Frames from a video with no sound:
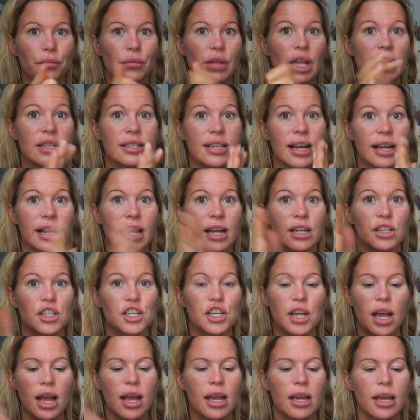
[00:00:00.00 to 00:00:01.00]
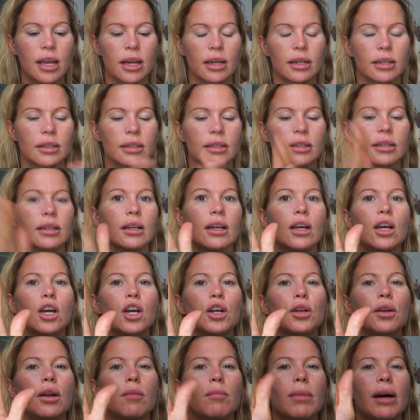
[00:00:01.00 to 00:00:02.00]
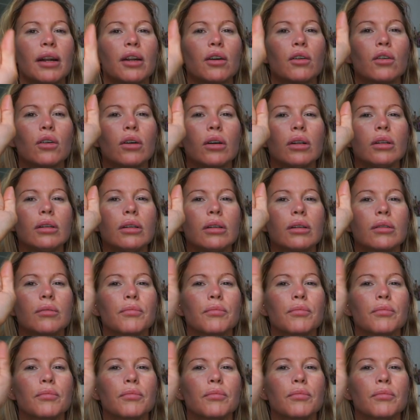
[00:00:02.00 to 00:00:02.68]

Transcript: Tan hand check, not bad at all.